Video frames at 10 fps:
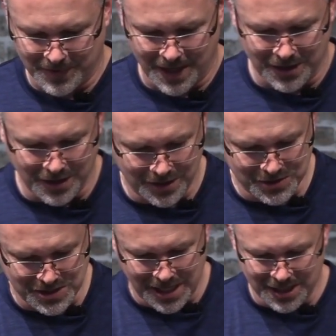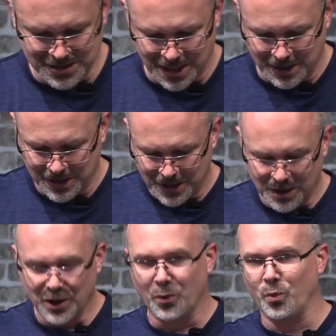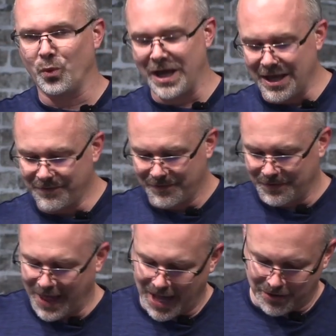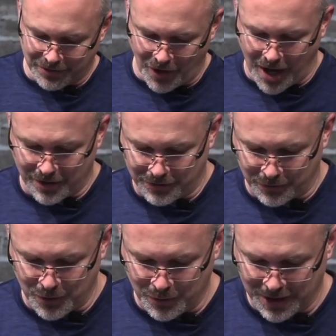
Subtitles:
And you see, he's going to weave that thought through.